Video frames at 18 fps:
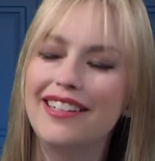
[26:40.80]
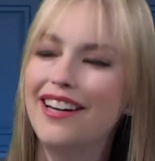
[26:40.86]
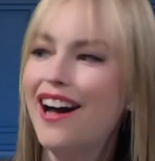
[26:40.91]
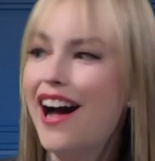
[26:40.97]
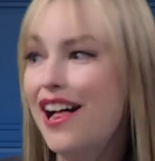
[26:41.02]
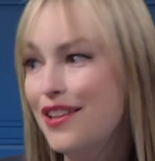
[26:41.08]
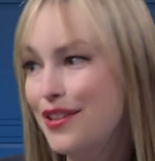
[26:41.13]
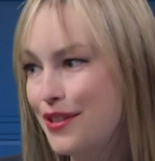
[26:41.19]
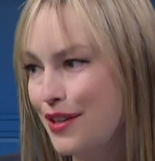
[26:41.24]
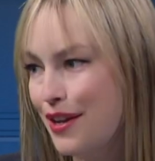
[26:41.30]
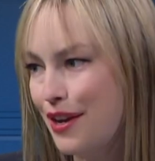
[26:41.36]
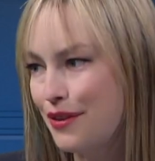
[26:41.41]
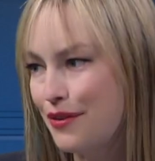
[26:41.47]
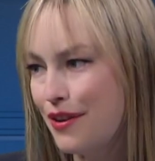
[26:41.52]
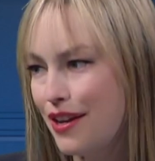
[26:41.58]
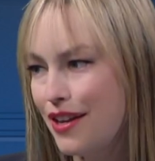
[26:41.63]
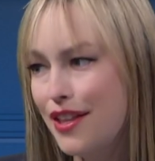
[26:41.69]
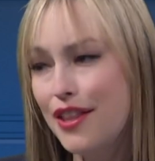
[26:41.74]

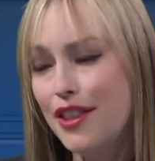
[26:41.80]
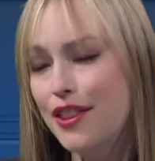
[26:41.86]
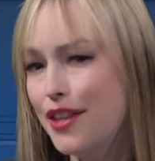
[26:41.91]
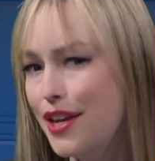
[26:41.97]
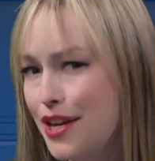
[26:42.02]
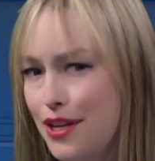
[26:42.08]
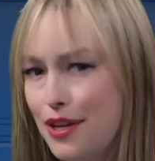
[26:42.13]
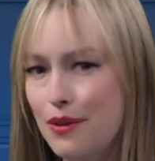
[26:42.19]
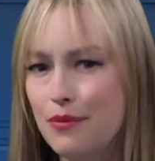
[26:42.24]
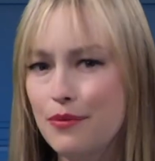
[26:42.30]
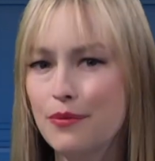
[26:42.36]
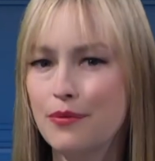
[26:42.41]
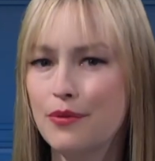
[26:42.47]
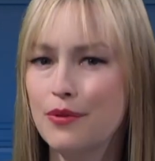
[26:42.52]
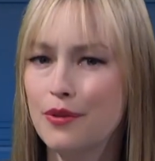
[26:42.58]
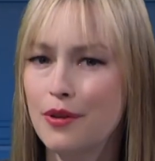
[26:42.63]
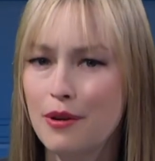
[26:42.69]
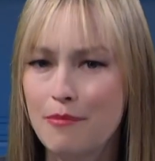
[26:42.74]
Alessandra, thank you
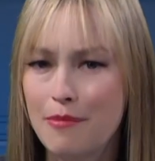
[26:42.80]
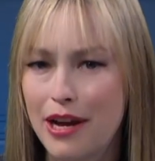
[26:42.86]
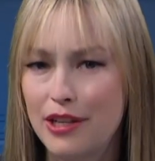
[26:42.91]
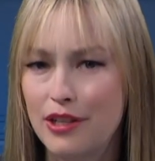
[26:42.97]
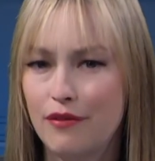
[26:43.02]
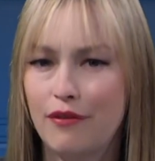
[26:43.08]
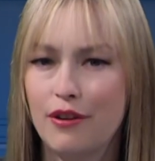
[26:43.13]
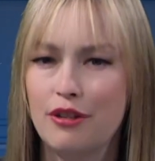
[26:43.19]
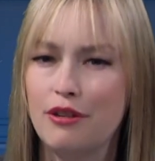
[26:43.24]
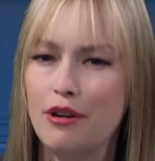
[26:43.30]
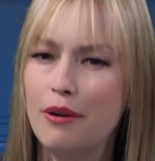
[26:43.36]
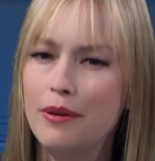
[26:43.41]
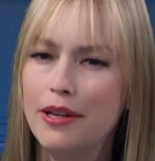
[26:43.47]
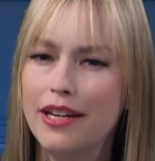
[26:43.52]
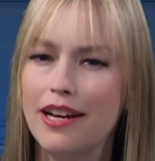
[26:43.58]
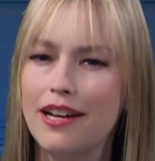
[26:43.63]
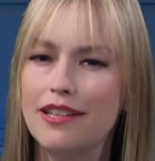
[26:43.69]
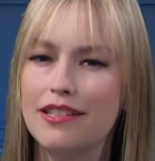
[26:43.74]
so much for
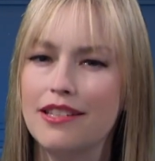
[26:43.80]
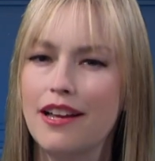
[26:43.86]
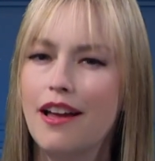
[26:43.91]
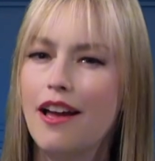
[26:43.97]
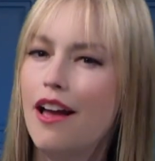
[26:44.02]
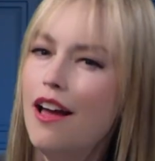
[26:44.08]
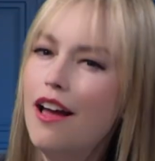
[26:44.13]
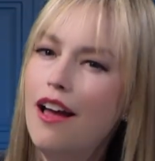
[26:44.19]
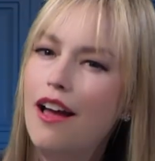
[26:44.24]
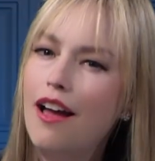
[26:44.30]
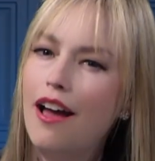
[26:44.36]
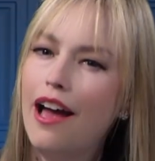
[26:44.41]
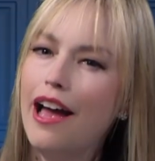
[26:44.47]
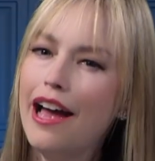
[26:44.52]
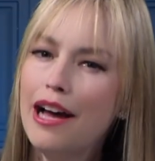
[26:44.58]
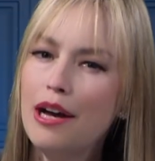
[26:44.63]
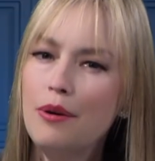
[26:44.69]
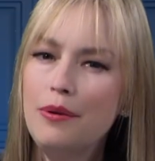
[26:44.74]
showing us
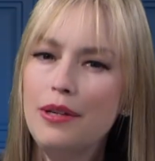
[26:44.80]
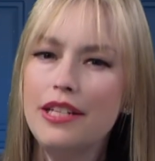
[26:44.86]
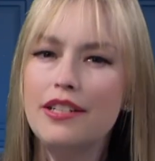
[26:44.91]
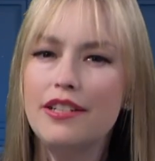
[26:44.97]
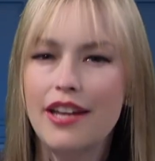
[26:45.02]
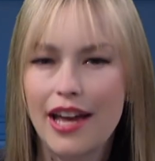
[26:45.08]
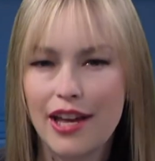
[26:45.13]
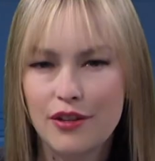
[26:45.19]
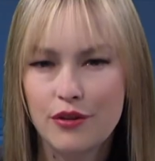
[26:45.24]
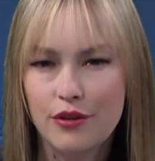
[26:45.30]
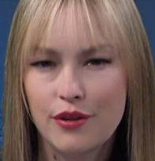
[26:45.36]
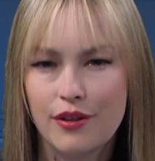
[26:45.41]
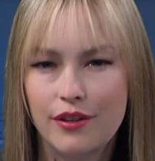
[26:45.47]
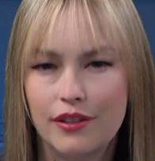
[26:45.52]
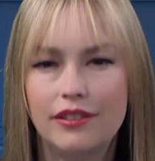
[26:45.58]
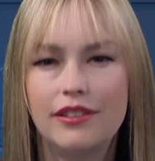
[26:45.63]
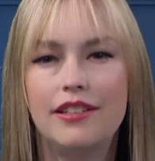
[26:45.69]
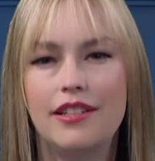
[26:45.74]
how
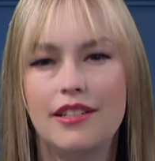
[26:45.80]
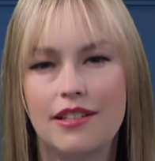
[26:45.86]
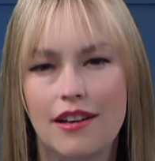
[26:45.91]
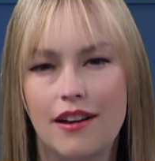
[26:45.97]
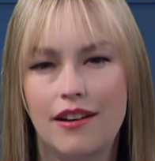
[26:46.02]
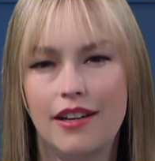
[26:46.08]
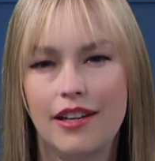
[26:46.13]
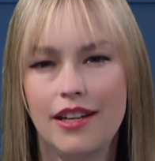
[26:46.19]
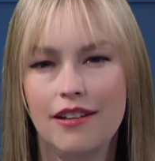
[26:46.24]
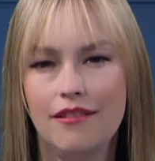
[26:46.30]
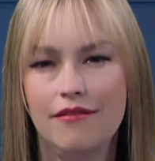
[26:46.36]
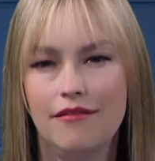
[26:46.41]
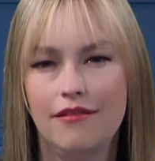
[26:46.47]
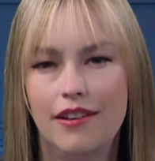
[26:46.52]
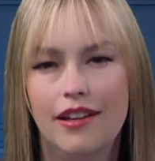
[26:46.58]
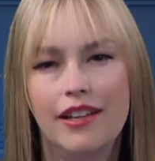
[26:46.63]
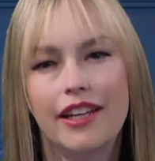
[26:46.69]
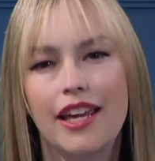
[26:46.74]
intentional design
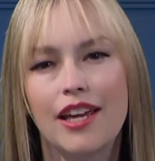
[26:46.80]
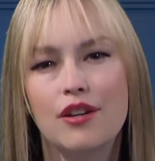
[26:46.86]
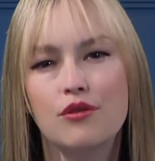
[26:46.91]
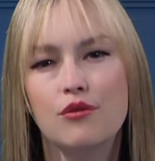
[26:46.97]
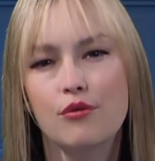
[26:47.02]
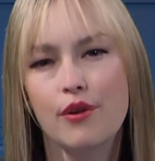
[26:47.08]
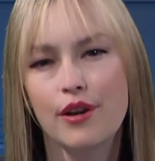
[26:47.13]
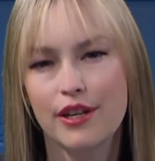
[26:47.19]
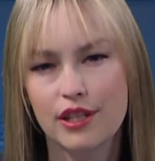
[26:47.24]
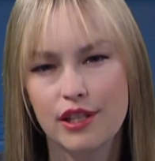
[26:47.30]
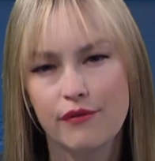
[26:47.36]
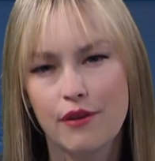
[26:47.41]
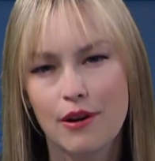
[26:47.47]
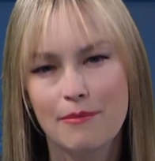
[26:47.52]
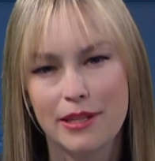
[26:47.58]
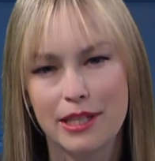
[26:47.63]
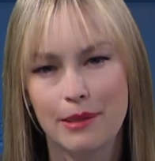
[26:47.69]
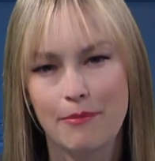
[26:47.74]
can
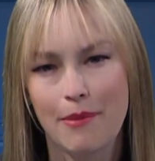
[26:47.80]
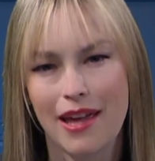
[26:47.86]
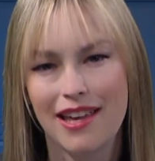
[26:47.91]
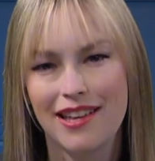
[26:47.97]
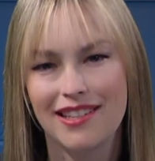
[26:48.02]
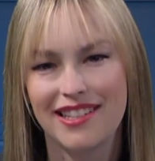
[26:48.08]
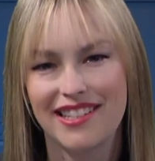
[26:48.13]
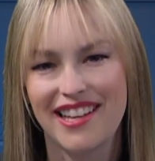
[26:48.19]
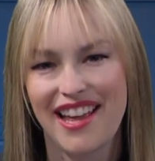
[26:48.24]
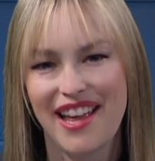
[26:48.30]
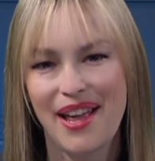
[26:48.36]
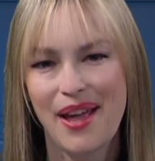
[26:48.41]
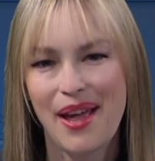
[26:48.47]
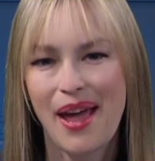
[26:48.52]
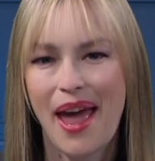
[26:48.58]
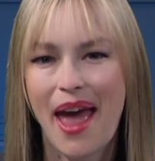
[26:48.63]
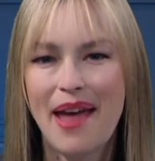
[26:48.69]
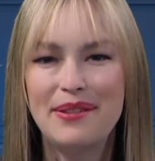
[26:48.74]
transform a space
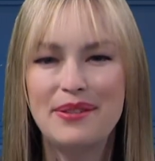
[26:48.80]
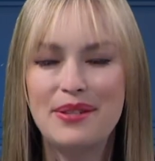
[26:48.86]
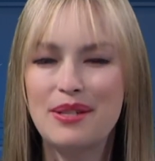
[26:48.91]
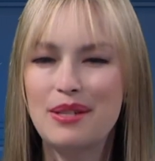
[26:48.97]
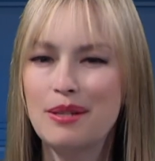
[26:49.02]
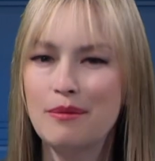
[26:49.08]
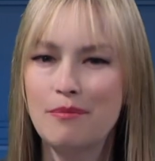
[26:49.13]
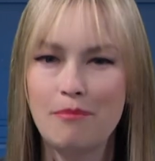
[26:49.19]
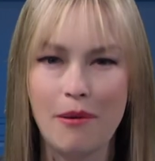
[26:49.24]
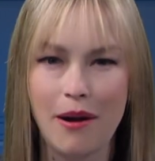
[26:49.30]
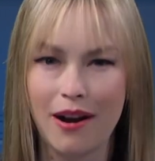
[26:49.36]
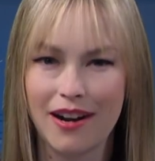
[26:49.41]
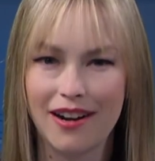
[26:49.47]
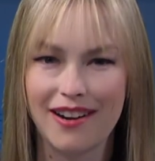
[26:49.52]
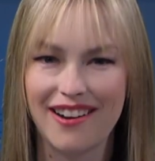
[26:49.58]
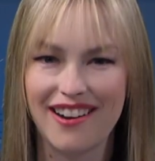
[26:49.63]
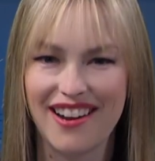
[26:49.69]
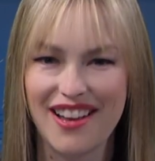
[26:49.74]
and
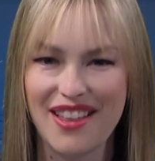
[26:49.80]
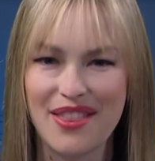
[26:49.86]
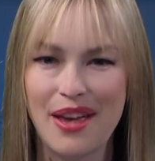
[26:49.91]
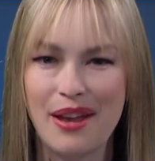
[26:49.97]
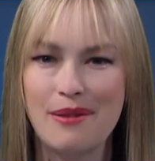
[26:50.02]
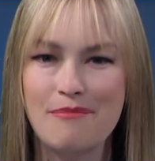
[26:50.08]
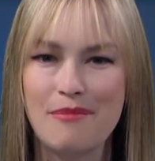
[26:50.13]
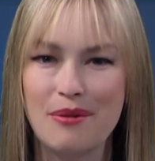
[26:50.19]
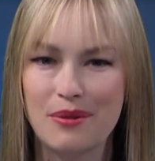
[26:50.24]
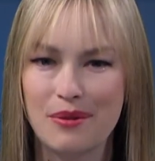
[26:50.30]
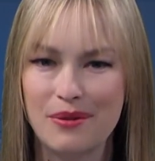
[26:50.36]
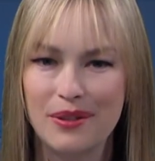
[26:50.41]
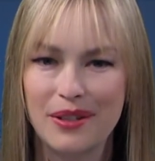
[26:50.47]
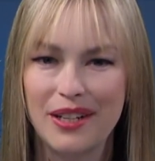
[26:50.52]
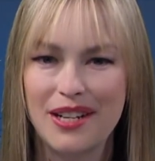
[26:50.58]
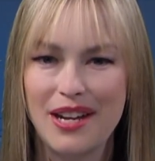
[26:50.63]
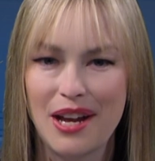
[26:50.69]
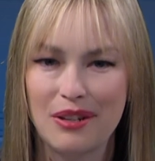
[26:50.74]
spark that emotional
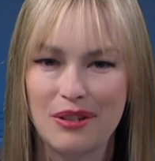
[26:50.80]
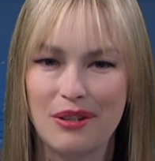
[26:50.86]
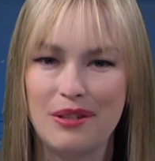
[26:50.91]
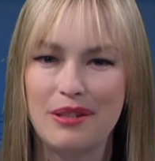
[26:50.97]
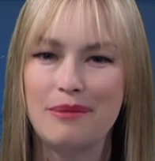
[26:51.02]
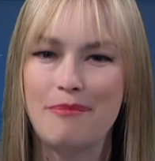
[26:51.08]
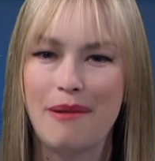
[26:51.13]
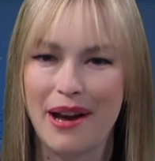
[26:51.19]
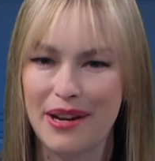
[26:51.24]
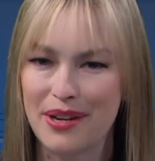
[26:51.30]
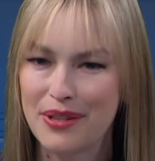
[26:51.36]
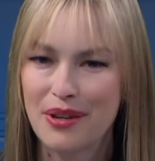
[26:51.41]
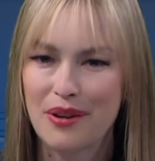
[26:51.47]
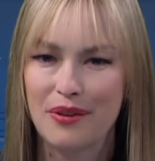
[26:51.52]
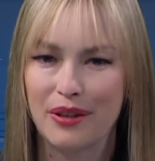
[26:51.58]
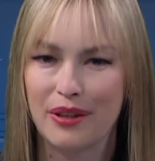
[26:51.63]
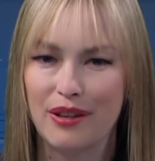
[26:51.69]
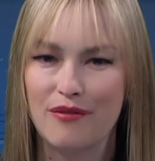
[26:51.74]
connections buyers are
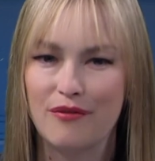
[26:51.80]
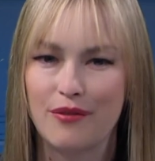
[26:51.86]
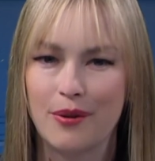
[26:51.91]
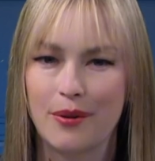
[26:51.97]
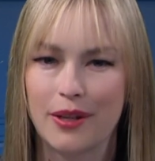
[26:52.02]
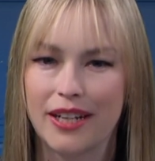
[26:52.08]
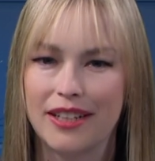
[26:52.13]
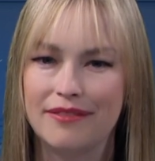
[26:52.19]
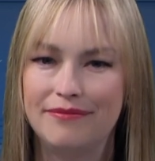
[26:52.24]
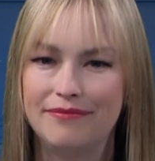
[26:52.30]
looking for.